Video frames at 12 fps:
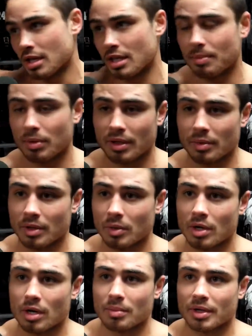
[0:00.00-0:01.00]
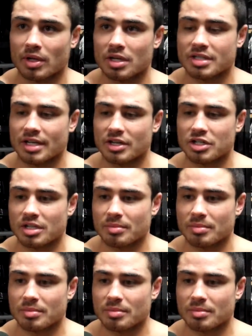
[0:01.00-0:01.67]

they play really well and bring lots of energy,